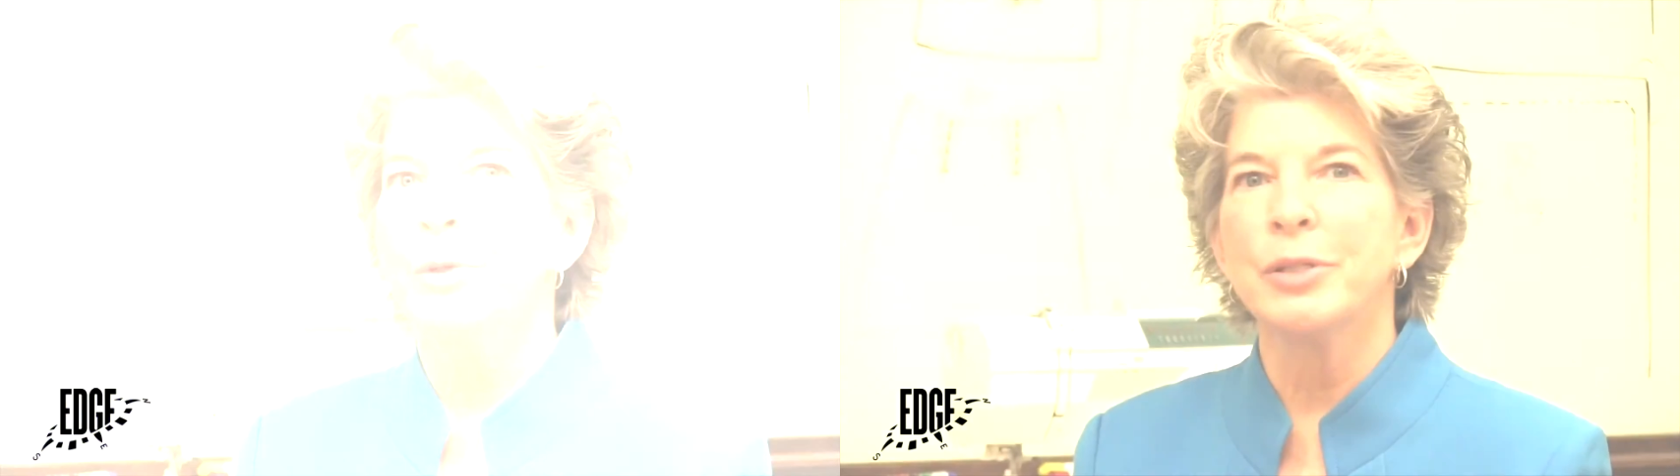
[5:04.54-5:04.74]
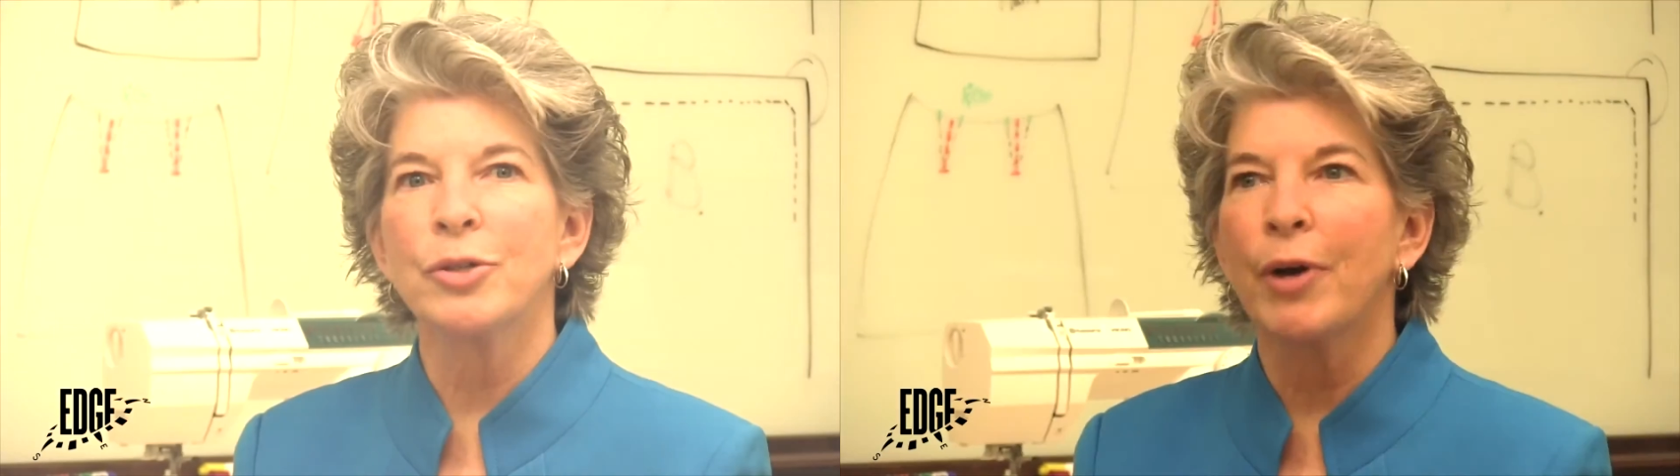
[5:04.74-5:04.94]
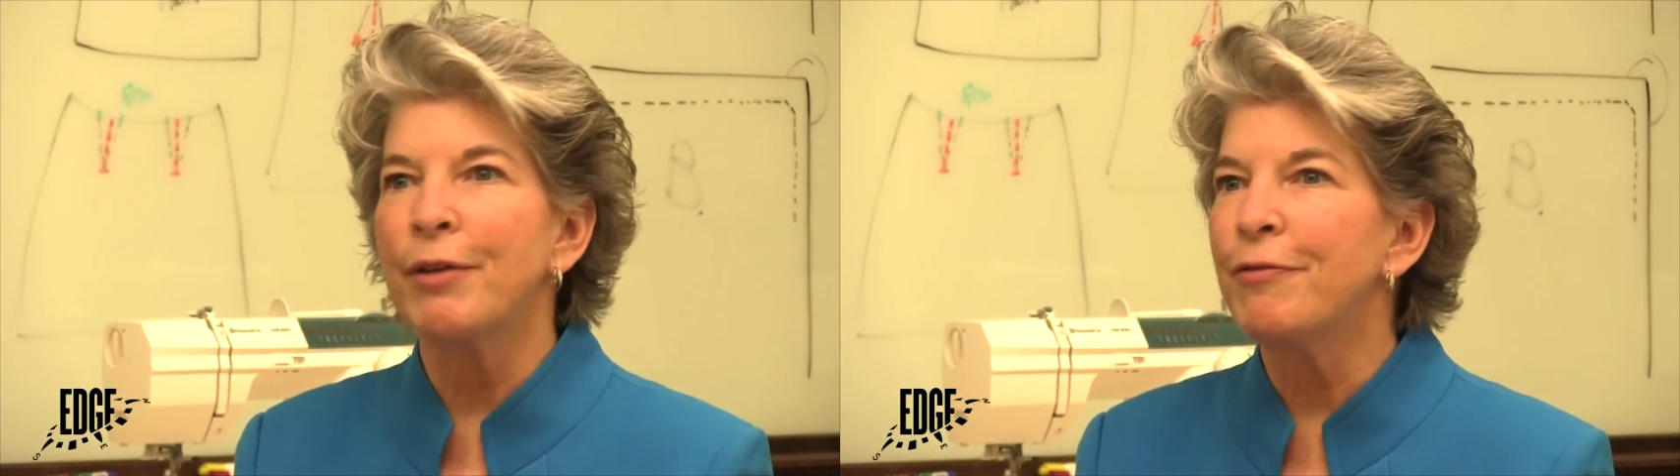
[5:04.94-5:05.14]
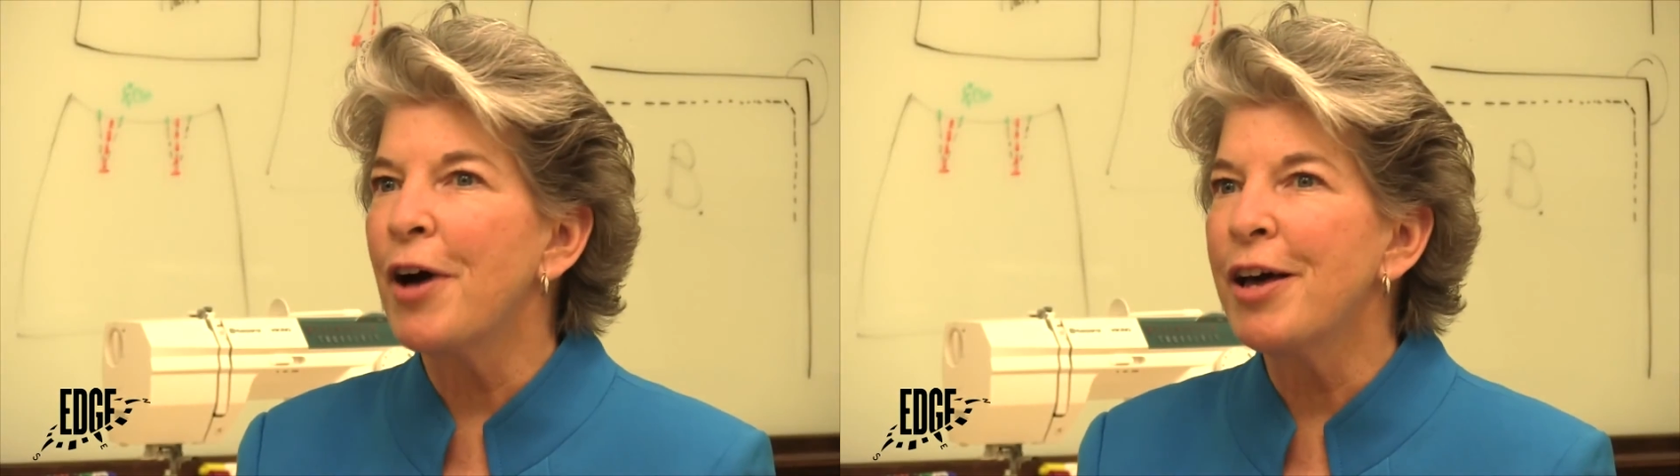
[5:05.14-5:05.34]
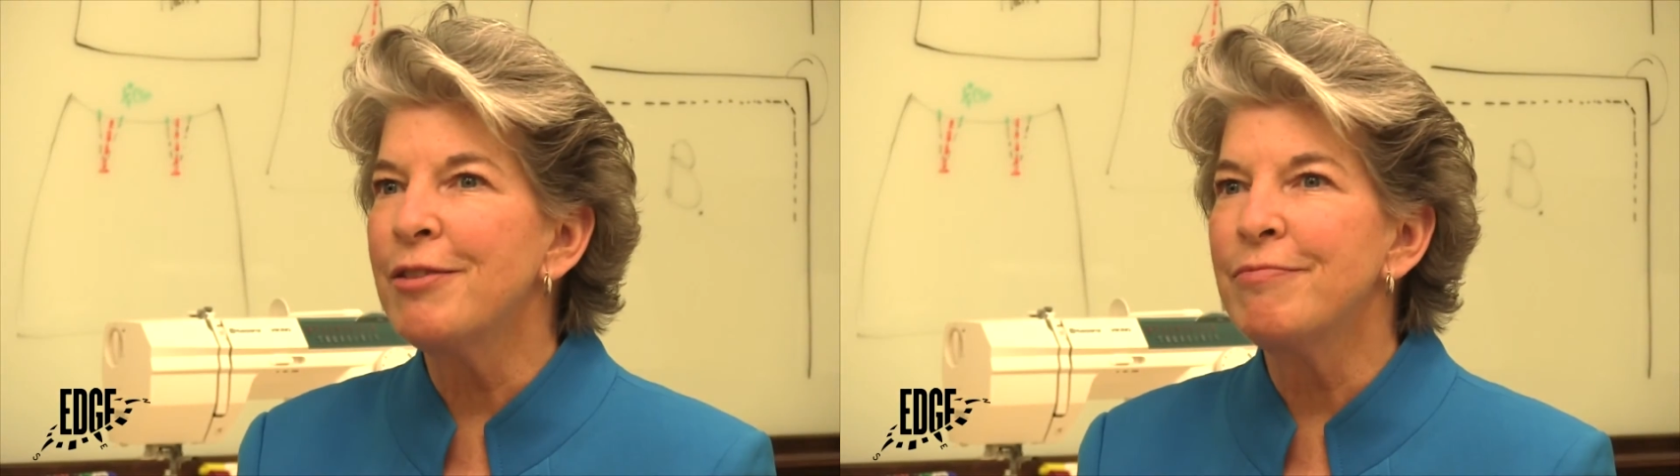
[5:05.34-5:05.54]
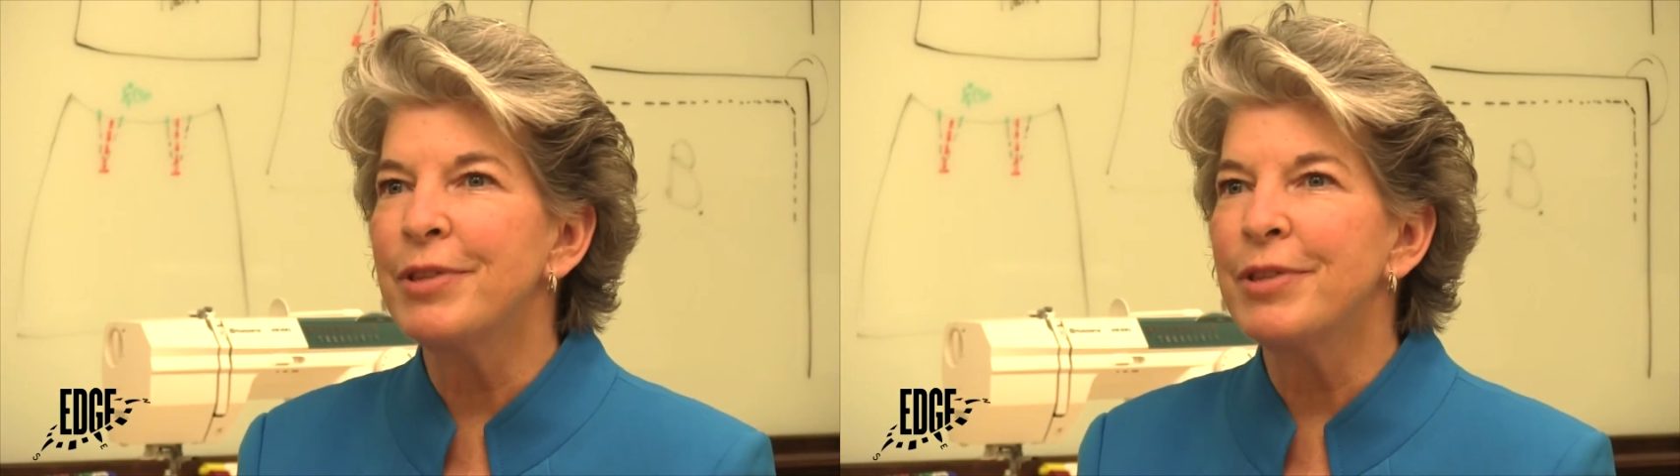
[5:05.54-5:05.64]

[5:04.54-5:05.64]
It was great fun.